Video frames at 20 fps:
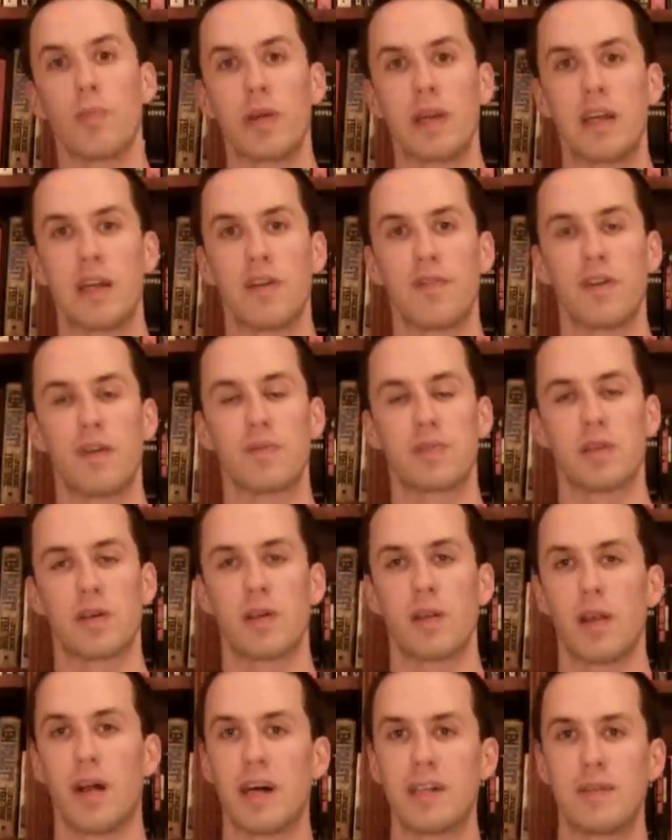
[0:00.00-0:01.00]
normally hear from. So
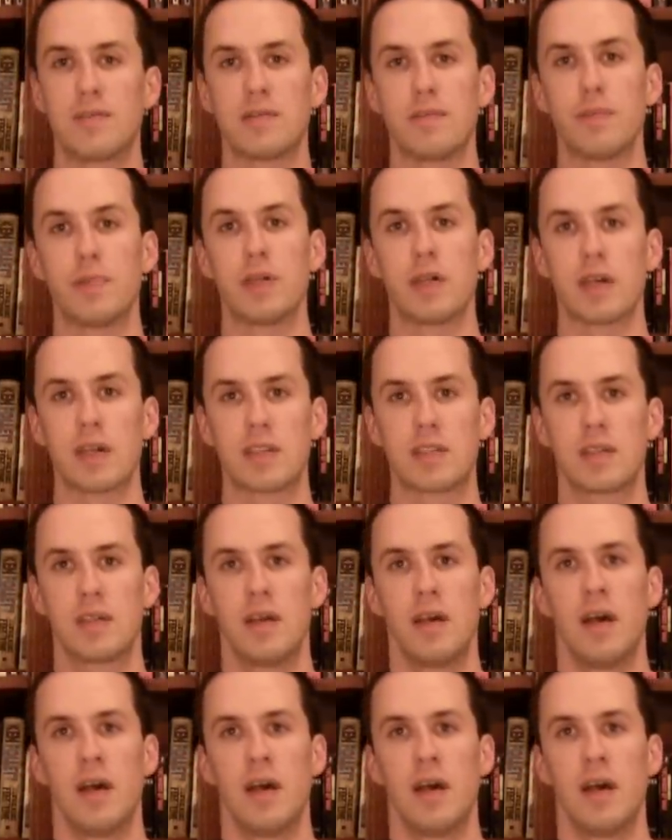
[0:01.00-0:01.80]
in a lot of his books,